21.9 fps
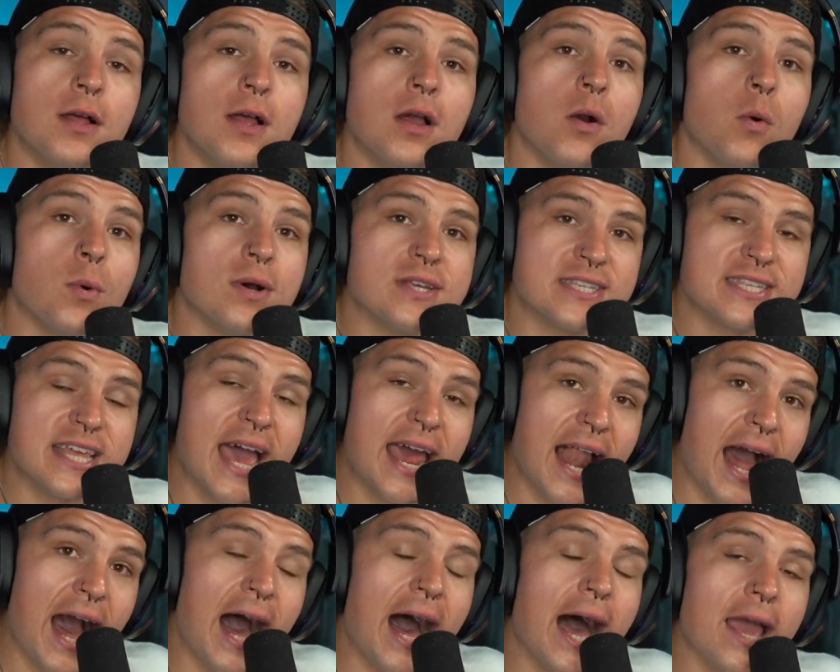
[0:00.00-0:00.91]
was that
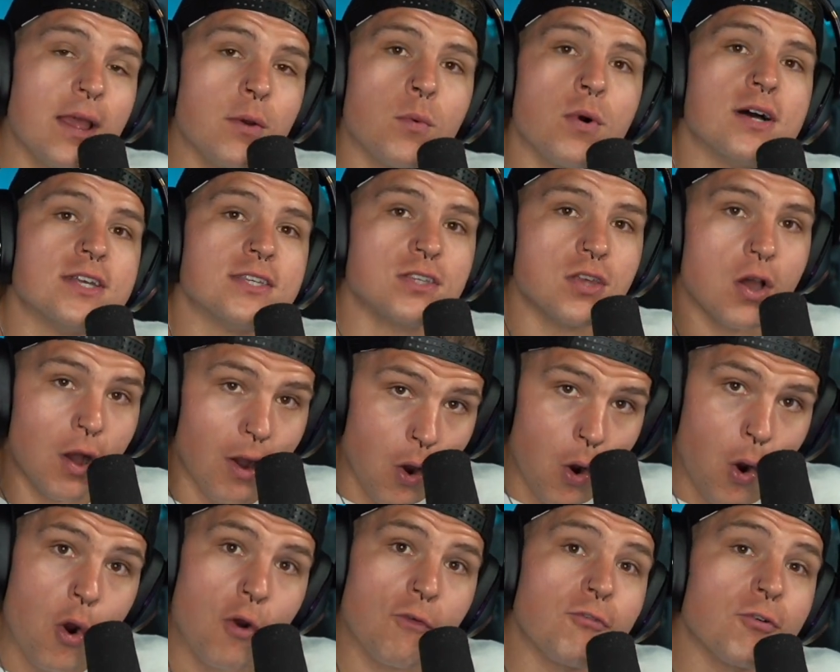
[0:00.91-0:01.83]
I was
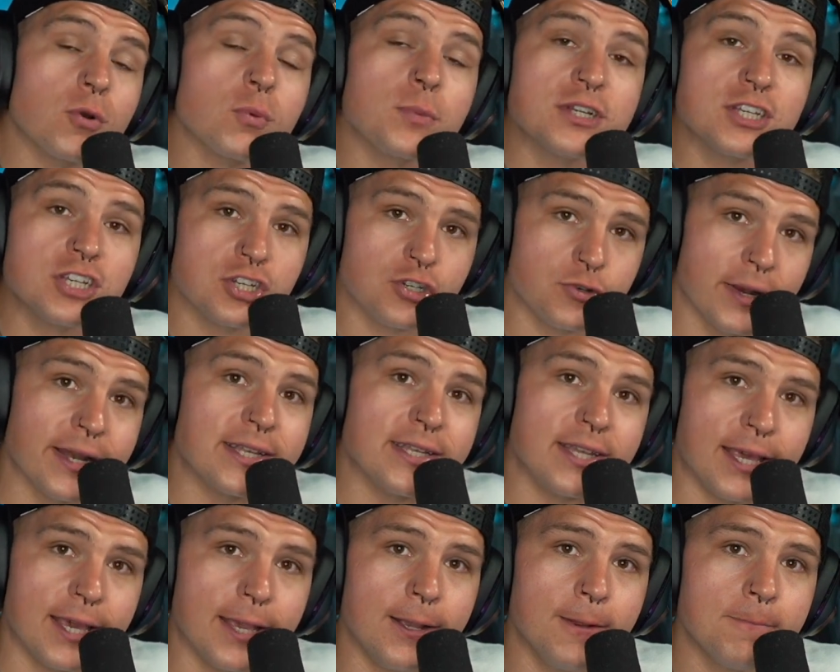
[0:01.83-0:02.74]
over
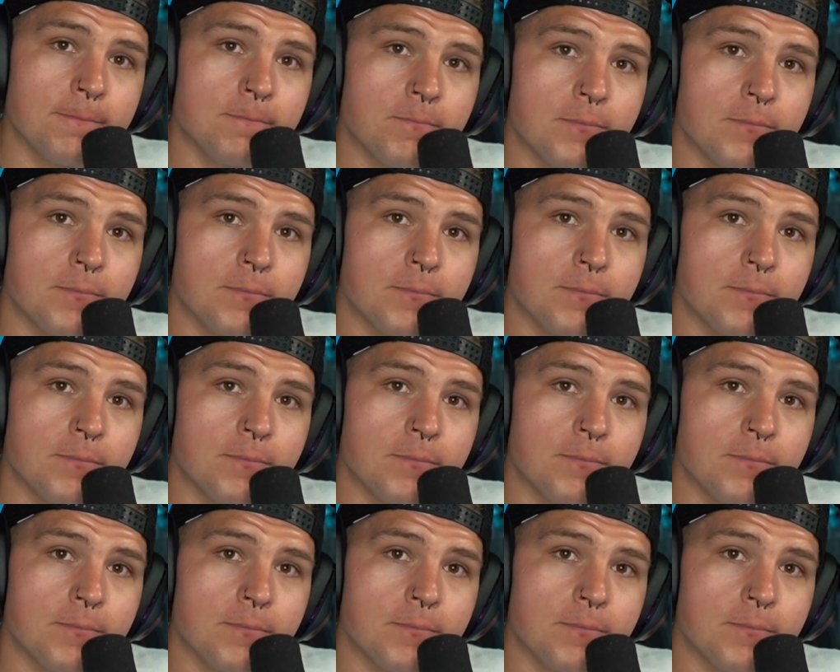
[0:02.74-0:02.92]
restricting.